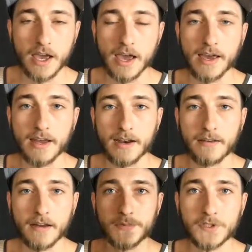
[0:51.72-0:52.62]

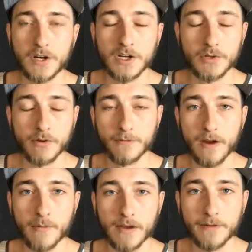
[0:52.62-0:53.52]
and started doing
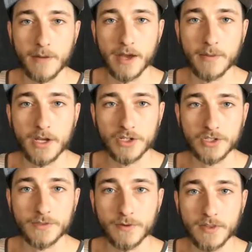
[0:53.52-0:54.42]
frame-by-frame
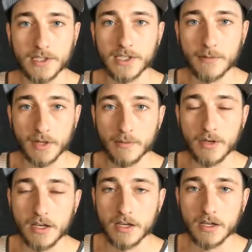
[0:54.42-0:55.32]
animations for things that I'm going to
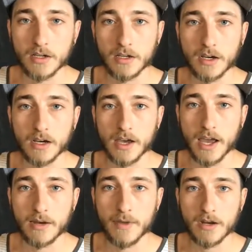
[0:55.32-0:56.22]
be
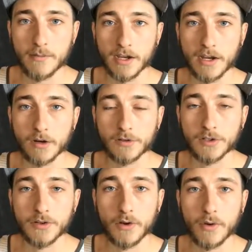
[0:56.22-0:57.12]
animating my
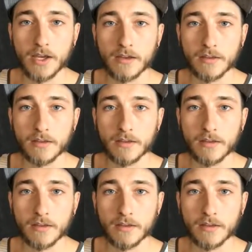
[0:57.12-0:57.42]
character doing,